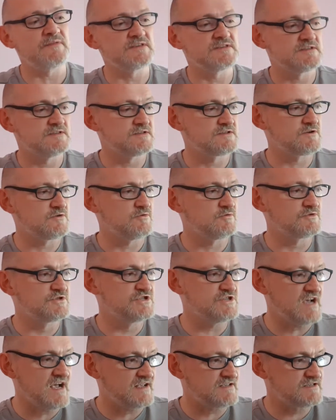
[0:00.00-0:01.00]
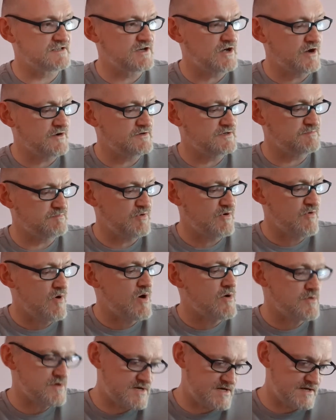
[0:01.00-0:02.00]
this is called Jazz Goes
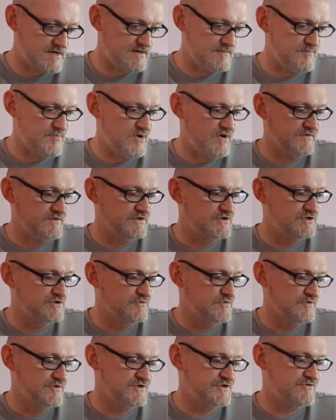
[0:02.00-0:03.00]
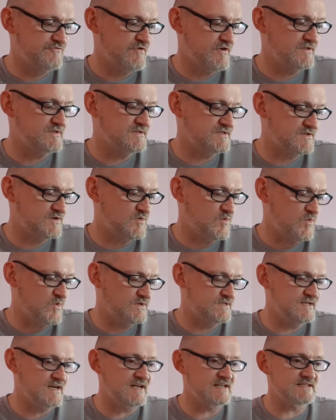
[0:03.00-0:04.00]
Baroque by the George Gruntz
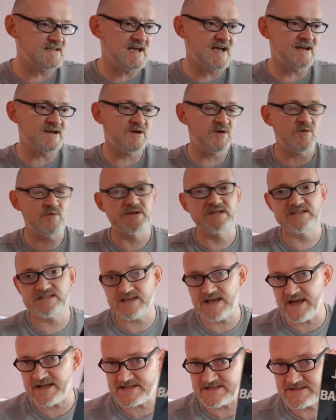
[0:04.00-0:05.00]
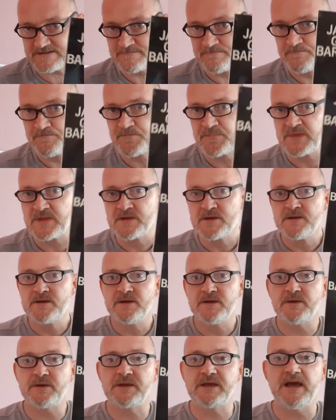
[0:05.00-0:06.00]
Quartet and Quintet.
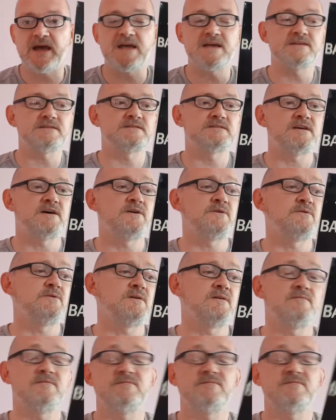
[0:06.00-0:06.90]
Okay, so